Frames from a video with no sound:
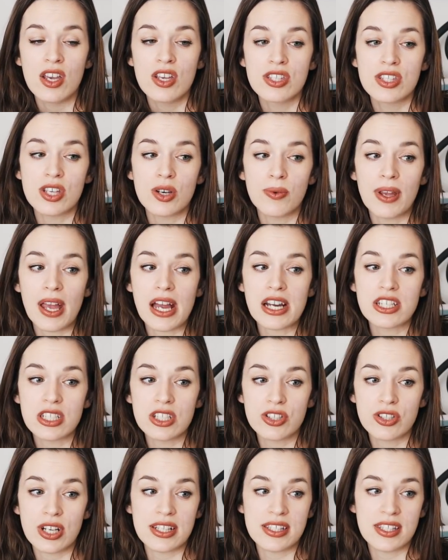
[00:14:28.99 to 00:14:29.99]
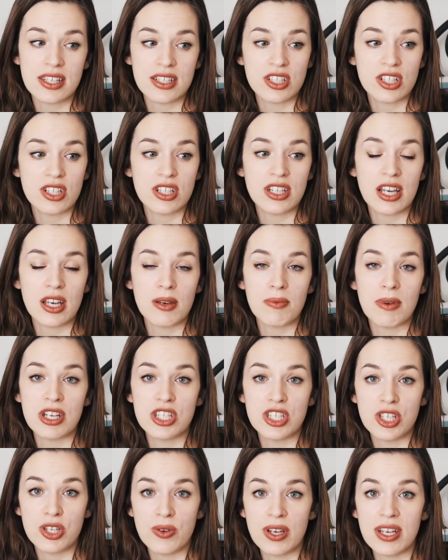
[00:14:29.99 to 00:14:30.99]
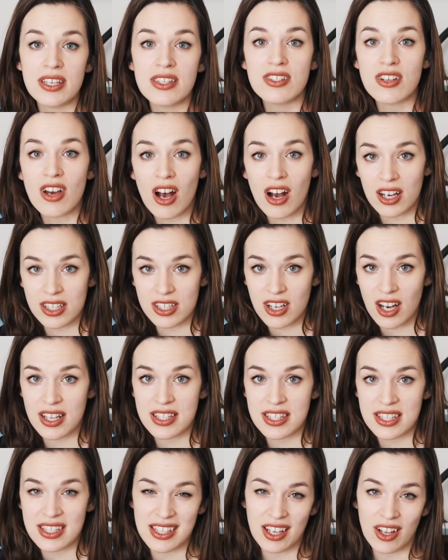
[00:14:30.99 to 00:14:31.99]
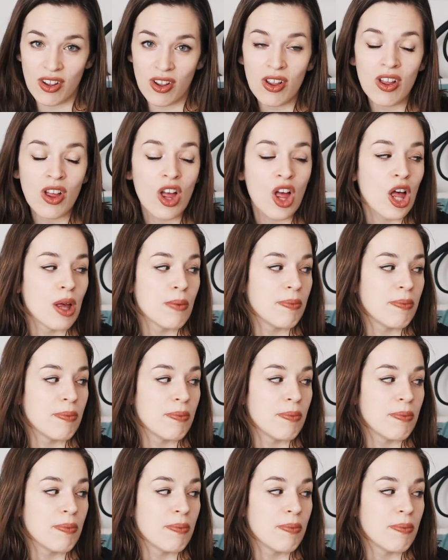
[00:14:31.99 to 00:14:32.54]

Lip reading: So we actually transitioned him into his DockATot still,